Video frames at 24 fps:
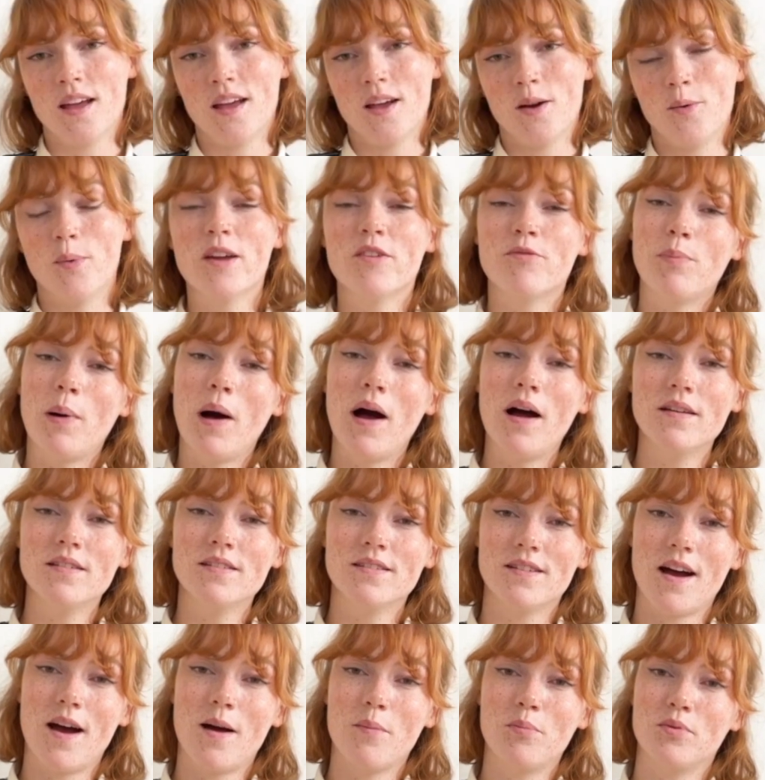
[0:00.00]
We've partnered
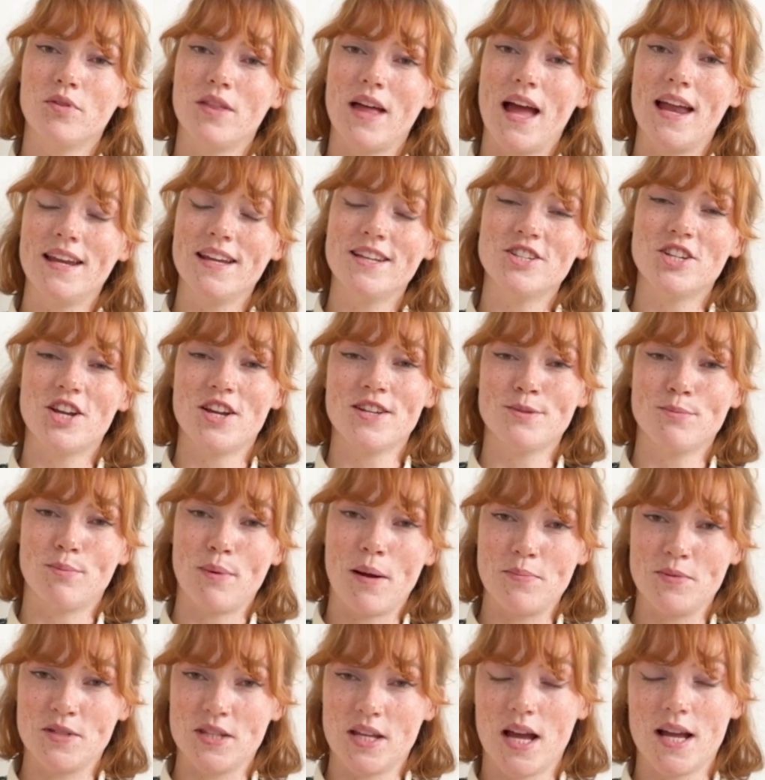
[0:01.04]
up with the NHS
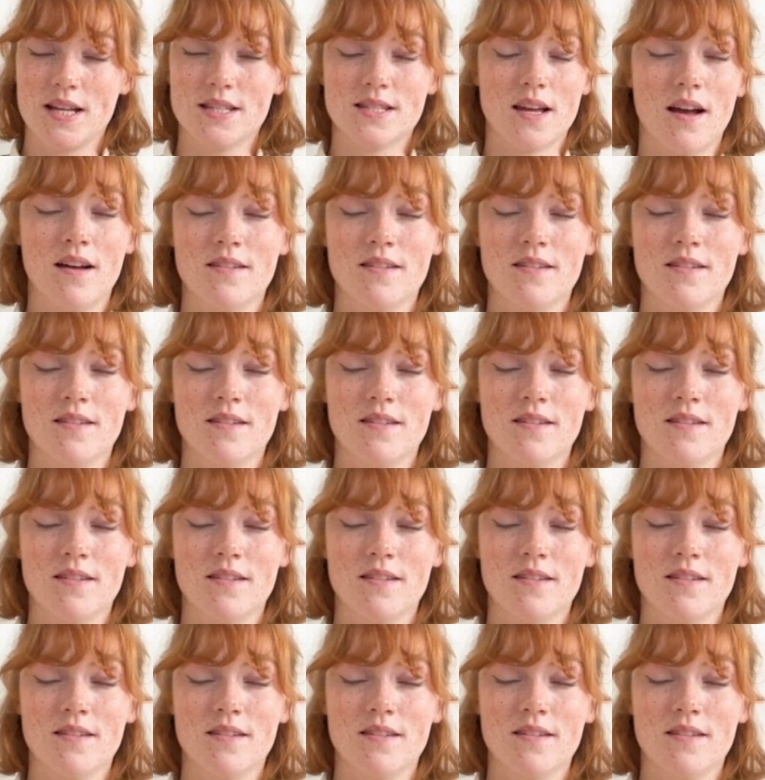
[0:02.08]
website to